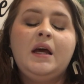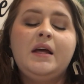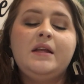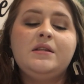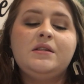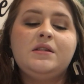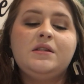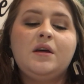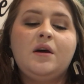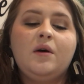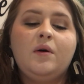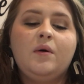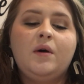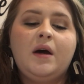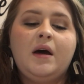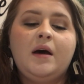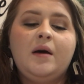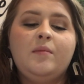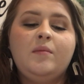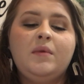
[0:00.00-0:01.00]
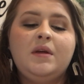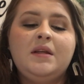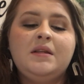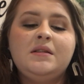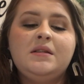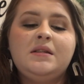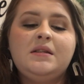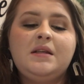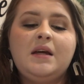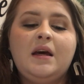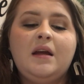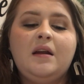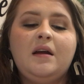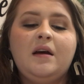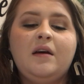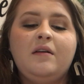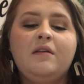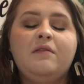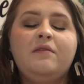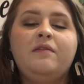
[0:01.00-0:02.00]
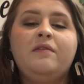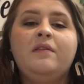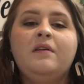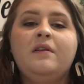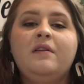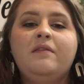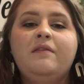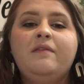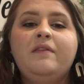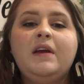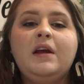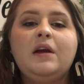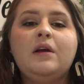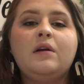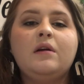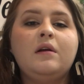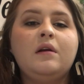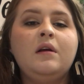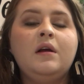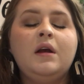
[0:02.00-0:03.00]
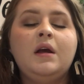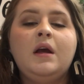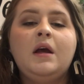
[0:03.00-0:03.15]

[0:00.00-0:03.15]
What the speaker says: And so instead of fear,